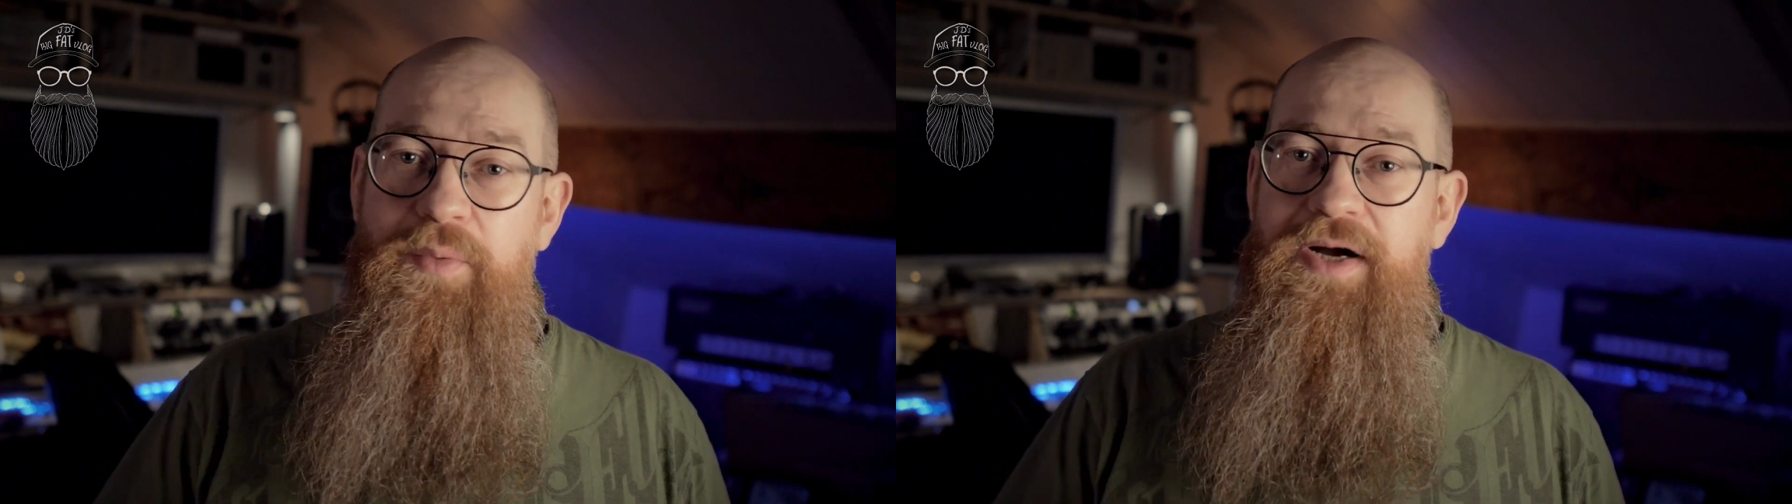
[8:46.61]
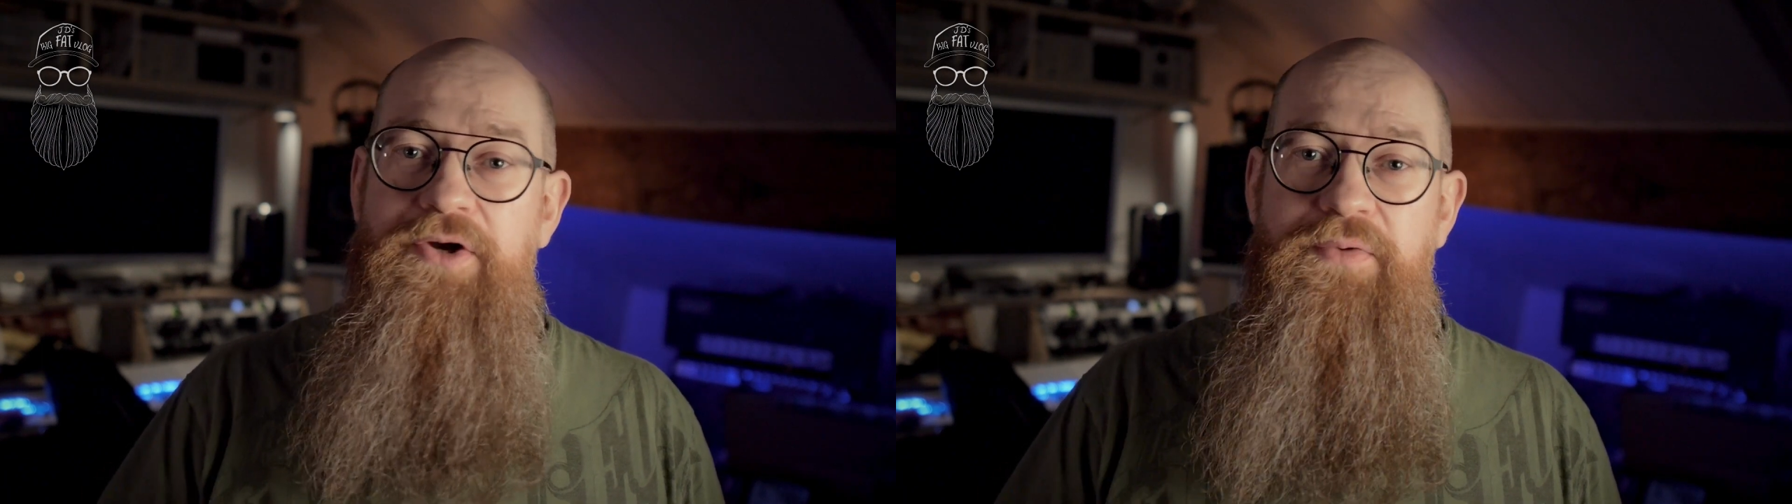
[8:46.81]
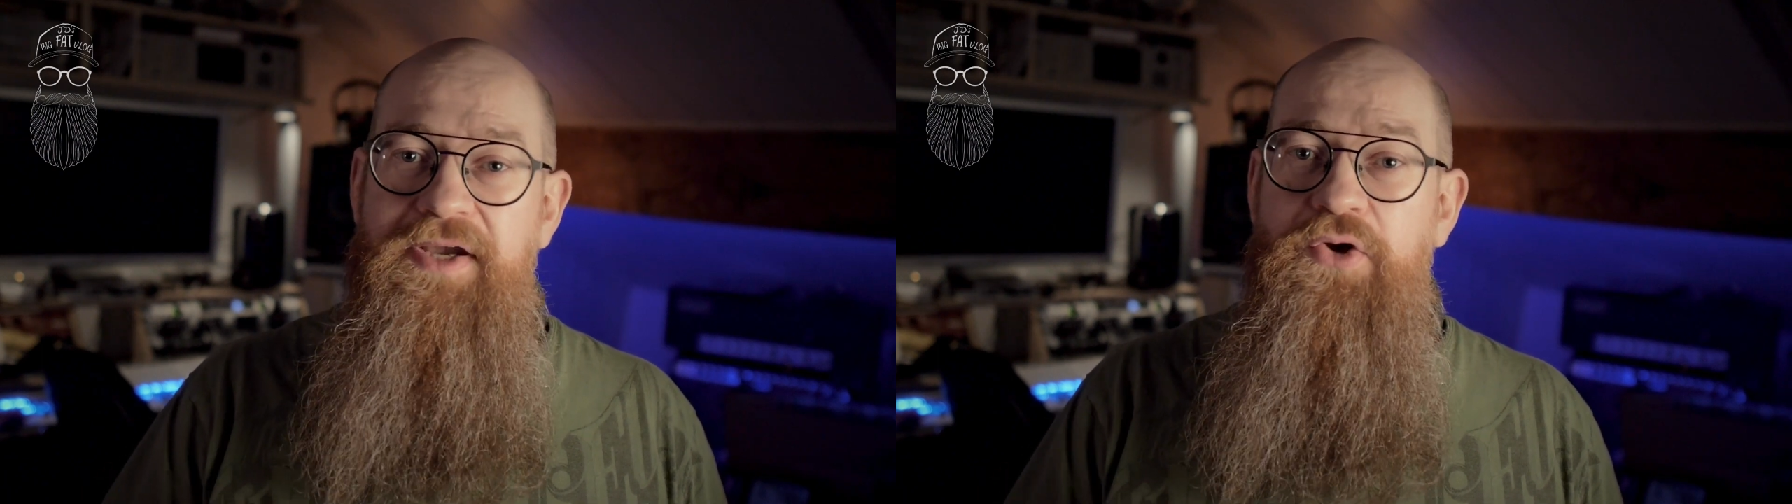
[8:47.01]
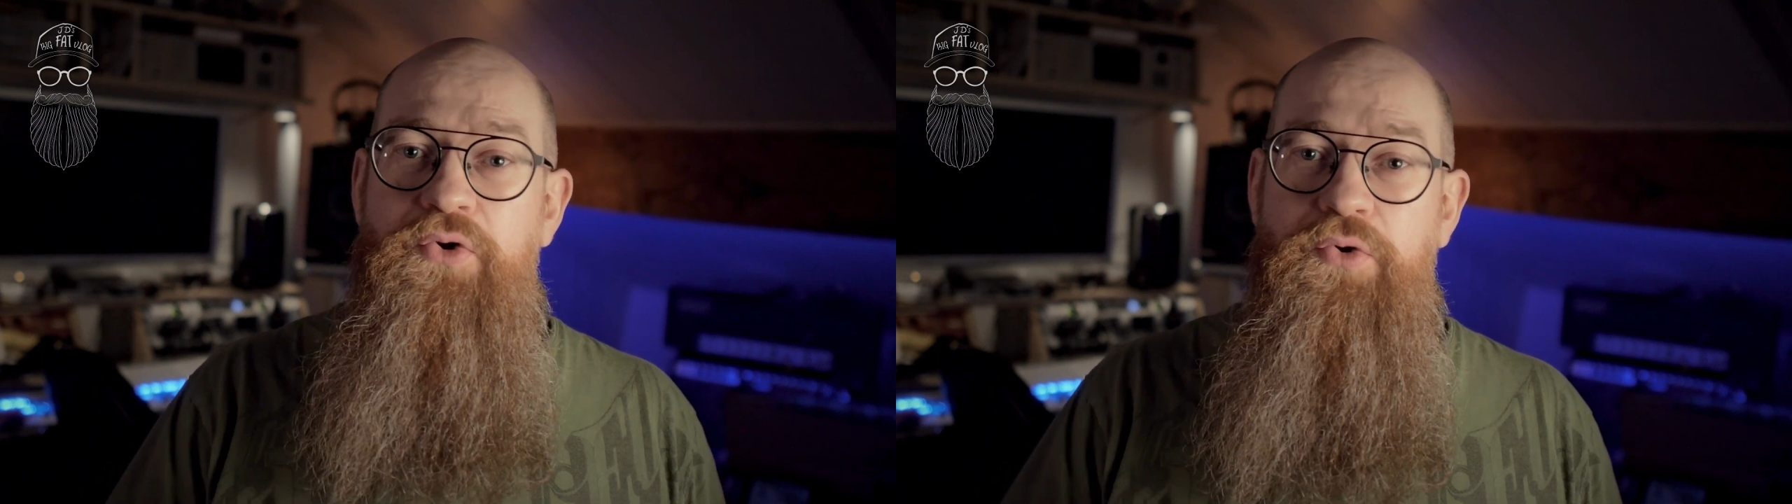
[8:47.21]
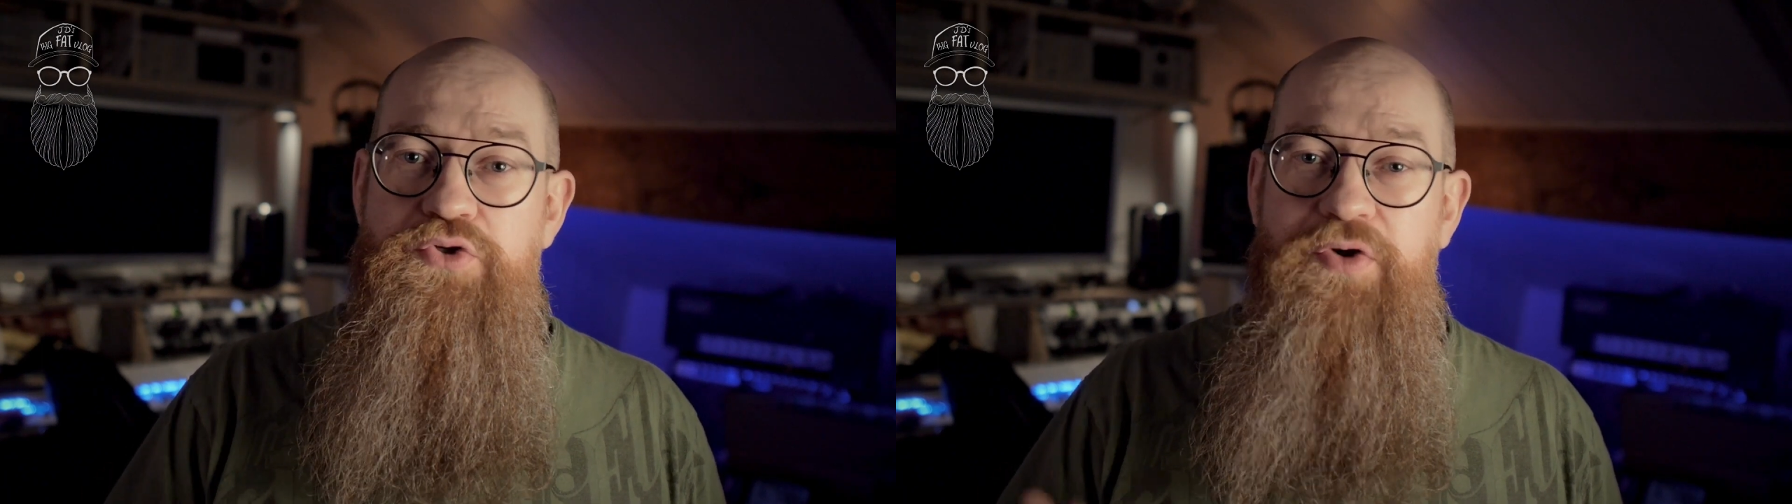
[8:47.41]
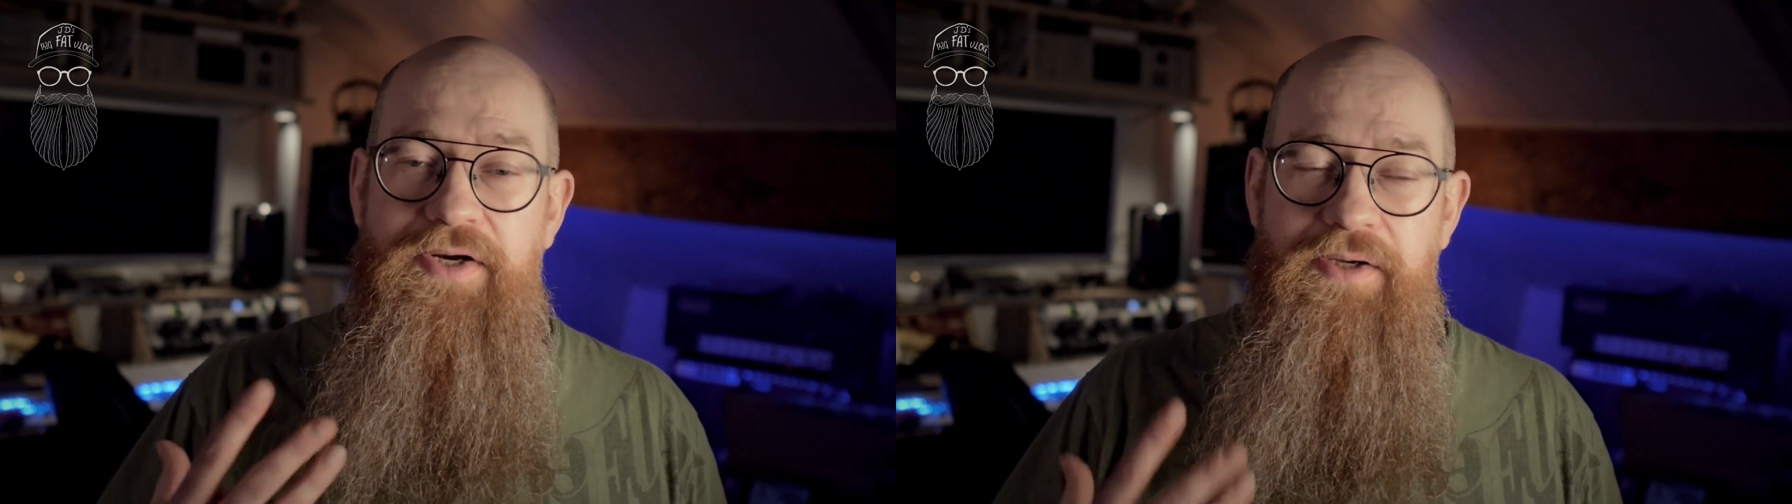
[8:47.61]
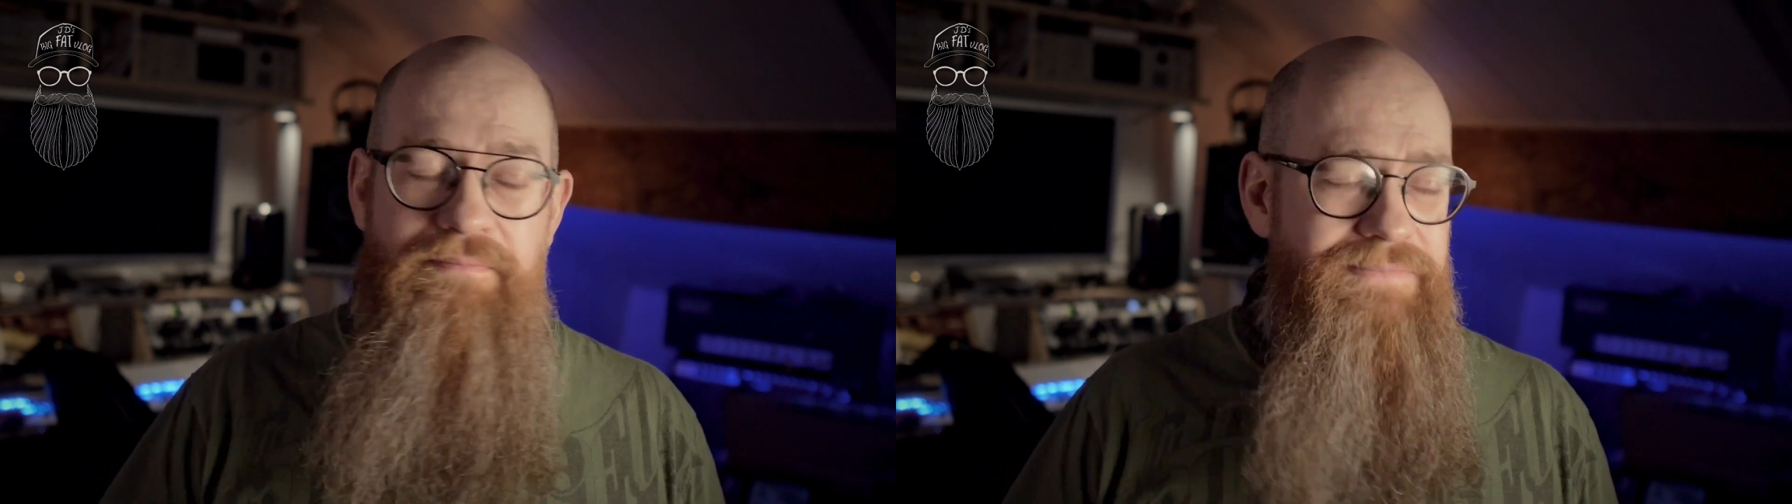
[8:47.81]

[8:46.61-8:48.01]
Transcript: Wahoo Kicker Core Trainer